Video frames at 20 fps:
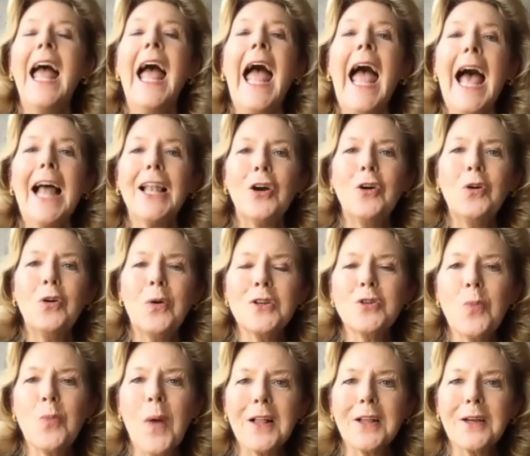Hello
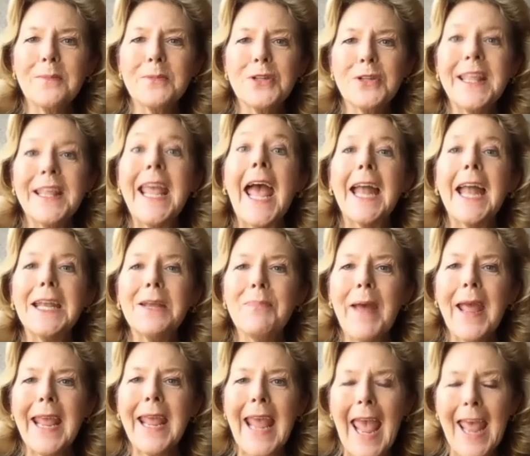and welcome to the
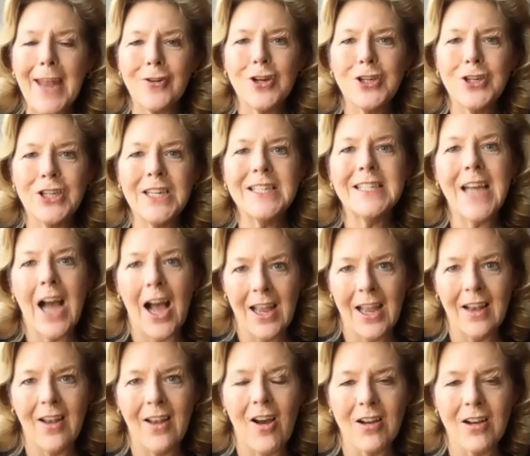ADIPEC Energy
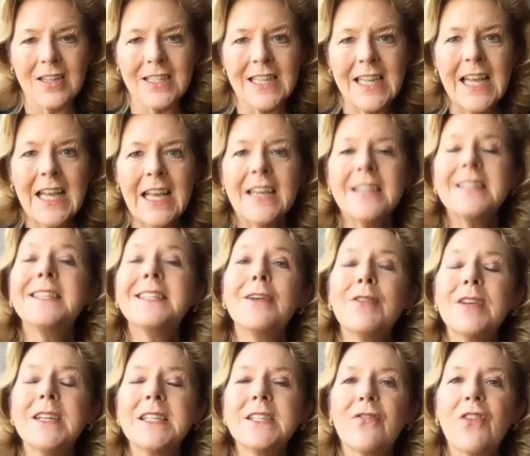Dialogues, a
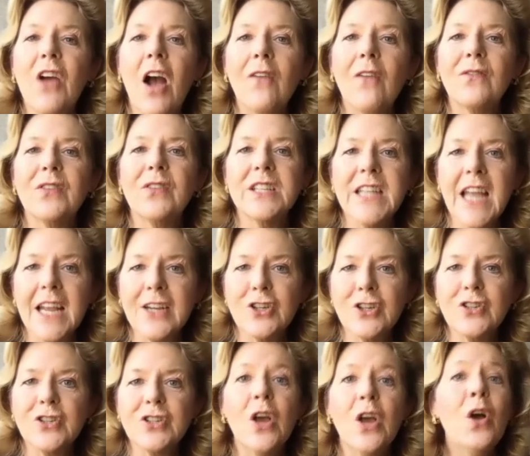series of
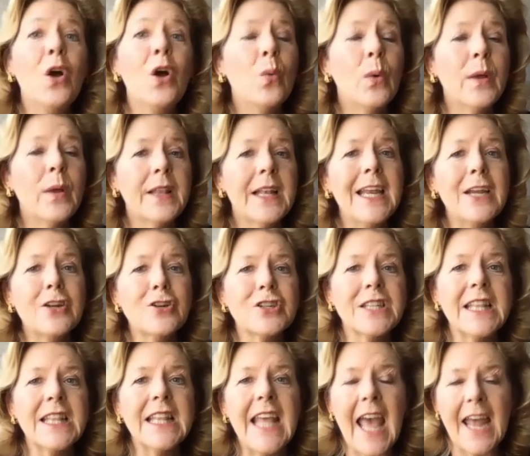conversations with
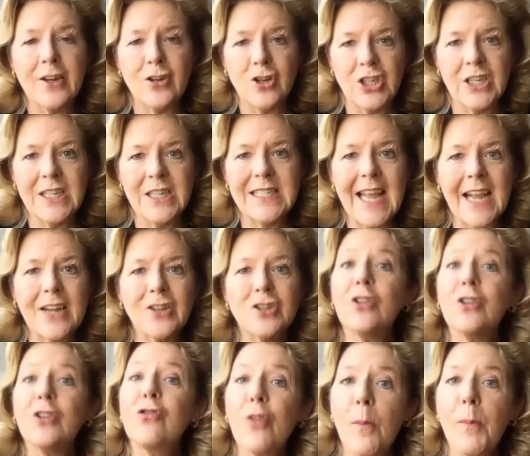leaders in the energy
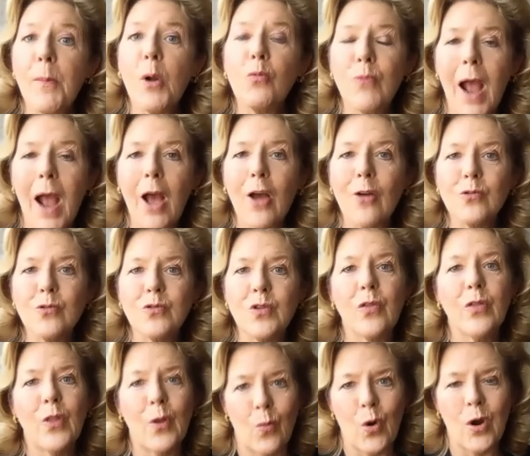sector from around
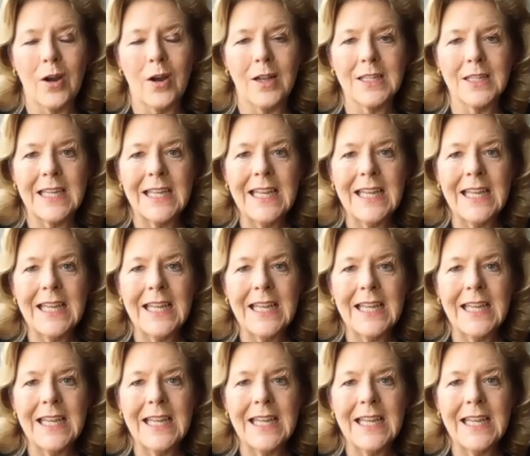the world.